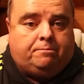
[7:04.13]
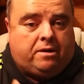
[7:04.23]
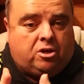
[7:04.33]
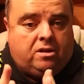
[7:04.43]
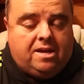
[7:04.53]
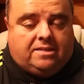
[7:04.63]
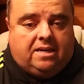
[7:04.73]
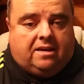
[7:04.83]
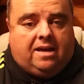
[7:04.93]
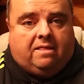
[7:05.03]
but you need
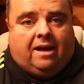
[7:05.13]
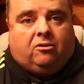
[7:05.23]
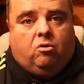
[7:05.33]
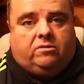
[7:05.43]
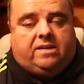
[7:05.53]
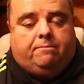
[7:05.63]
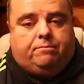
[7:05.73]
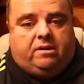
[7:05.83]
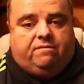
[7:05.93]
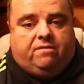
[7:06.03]
to create that content
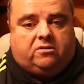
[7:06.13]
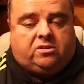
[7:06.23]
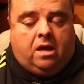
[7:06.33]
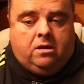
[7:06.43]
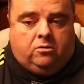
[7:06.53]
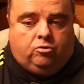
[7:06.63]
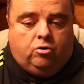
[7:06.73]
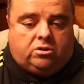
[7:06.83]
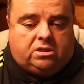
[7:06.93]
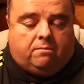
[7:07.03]
brief first.
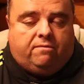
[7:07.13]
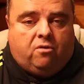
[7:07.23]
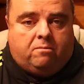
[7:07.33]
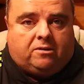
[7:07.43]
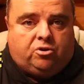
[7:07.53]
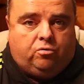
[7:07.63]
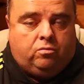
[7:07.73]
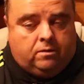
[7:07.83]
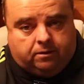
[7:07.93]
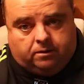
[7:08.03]
Use some form of
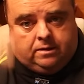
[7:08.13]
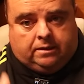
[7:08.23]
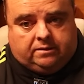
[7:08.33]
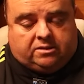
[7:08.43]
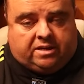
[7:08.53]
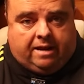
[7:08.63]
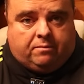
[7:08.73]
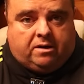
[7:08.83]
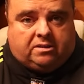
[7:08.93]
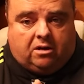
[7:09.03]
tool to
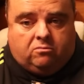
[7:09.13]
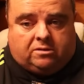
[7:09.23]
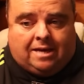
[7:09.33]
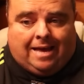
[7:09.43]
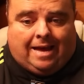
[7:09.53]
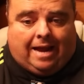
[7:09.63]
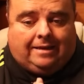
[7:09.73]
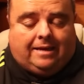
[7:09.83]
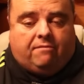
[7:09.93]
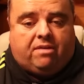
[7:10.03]
scrape the results
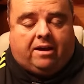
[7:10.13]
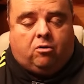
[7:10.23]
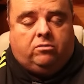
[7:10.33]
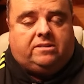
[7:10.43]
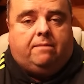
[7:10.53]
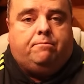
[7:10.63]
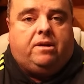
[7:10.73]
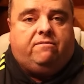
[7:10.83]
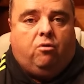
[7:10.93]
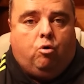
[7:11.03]
and give that content
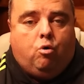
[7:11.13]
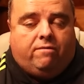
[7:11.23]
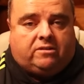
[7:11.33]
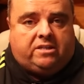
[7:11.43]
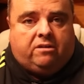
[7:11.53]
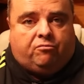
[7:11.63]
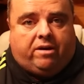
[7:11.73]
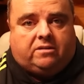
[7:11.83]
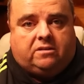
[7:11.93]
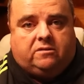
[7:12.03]
brief over to your
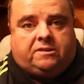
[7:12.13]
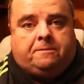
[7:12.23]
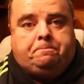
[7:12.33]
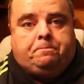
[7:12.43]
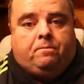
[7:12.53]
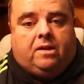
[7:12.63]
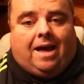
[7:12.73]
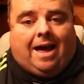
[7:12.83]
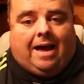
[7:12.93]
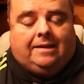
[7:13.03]
writers
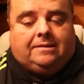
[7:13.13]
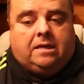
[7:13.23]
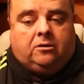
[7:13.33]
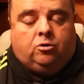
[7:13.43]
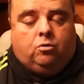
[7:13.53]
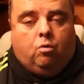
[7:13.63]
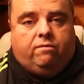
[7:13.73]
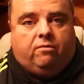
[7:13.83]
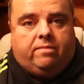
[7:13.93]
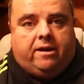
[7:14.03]
and go
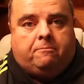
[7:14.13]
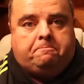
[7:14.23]
from there.